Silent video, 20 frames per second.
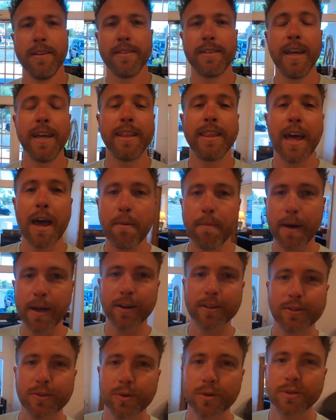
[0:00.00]
take that
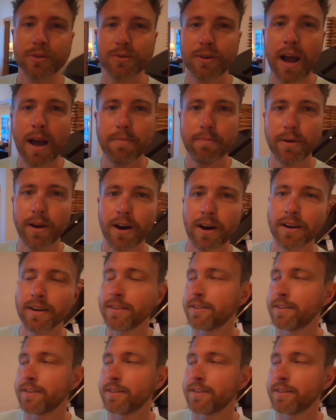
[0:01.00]
metal to a scrapyard?